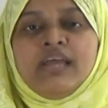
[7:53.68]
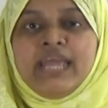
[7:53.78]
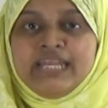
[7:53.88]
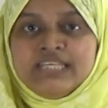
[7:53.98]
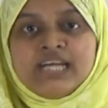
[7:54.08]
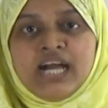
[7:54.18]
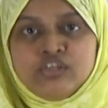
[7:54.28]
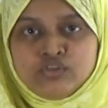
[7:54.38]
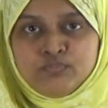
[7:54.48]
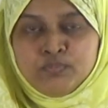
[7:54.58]
any
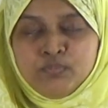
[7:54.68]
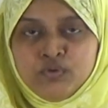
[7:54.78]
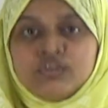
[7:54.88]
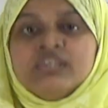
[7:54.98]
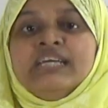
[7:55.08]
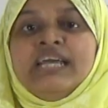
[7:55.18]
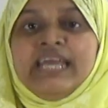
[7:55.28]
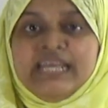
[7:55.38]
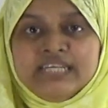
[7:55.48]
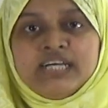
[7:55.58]
kind of book,
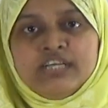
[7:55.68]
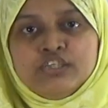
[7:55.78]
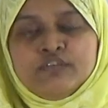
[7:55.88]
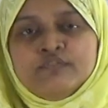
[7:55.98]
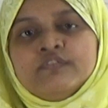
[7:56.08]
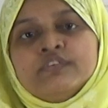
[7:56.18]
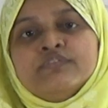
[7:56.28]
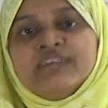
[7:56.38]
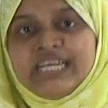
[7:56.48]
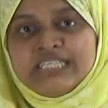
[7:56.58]
any kind of
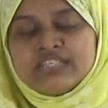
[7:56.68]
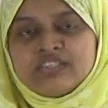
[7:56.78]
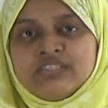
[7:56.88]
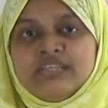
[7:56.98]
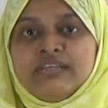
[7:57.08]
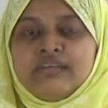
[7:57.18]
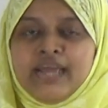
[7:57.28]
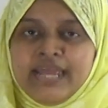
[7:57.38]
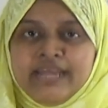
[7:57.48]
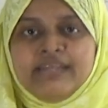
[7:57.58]
writers in
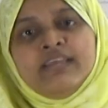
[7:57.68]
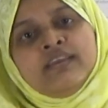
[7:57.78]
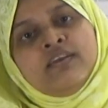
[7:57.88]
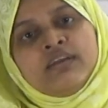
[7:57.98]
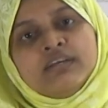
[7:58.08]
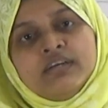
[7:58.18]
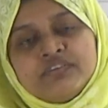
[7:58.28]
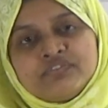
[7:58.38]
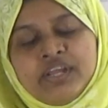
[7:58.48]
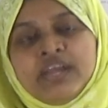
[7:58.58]
any
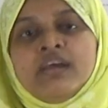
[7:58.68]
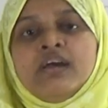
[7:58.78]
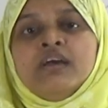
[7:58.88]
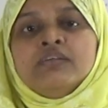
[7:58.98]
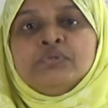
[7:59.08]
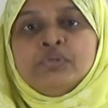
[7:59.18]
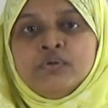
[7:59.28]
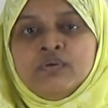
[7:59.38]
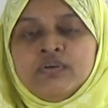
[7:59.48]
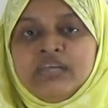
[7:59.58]
country
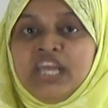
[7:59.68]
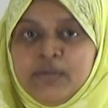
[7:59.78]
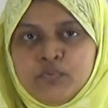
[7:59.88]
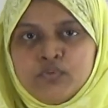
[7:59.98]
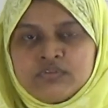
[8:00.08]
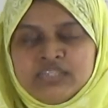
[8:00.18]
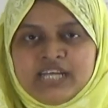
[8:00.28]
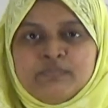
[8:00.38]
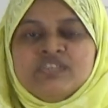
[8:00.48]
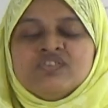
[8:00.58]
through e-book, that means